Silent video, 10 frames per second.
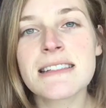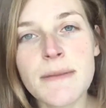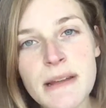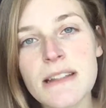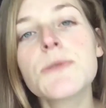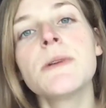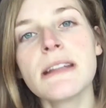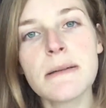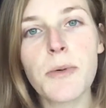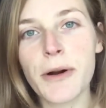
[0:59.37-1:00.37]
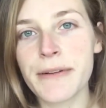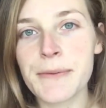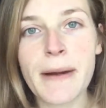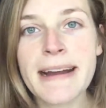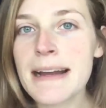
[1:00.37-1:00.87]
something that's really
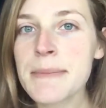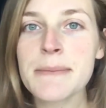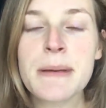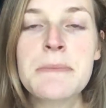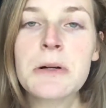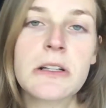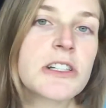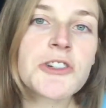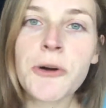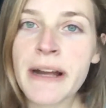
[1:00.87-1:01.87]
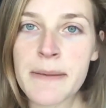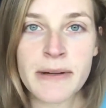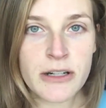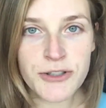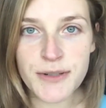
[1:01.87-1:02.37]
important, right? I mean, people are showing up
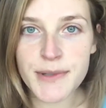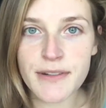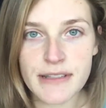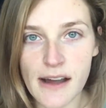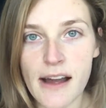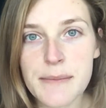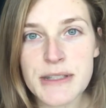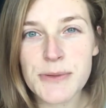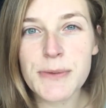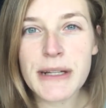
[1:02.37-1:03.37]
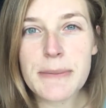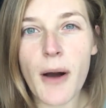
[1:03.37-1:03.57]
in our dreams all the time. It's a really